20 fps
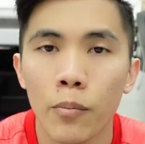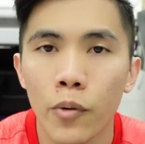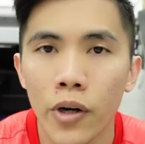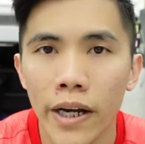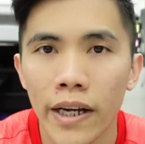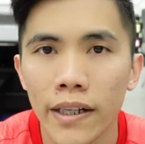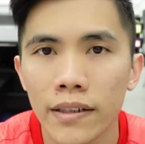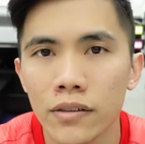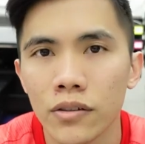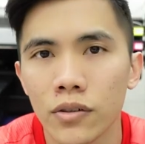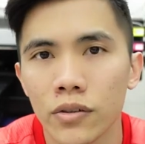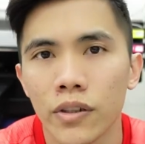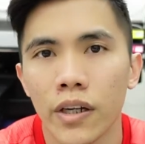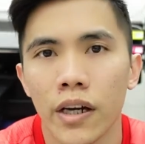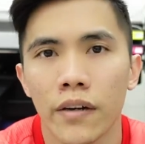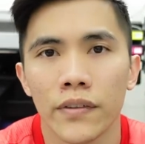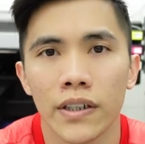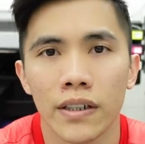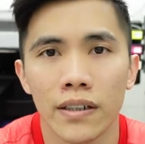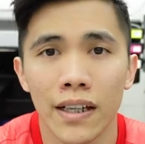brands, so you
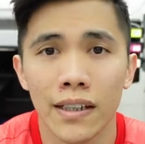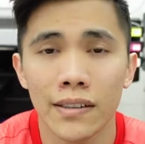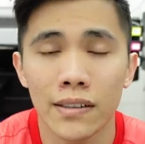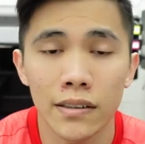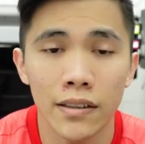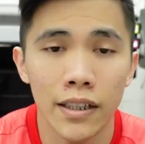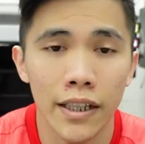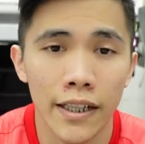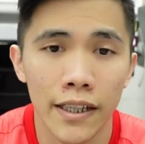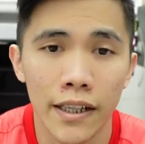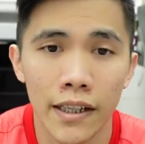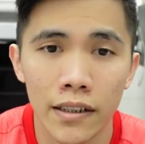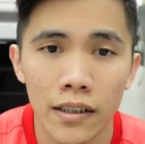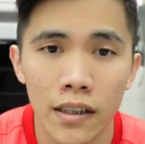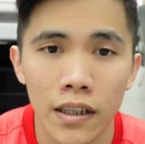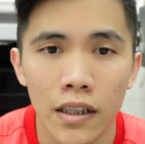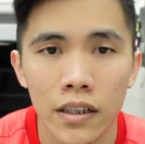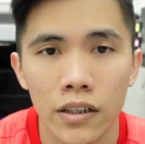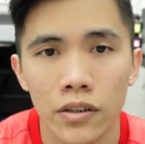have a lesser headache.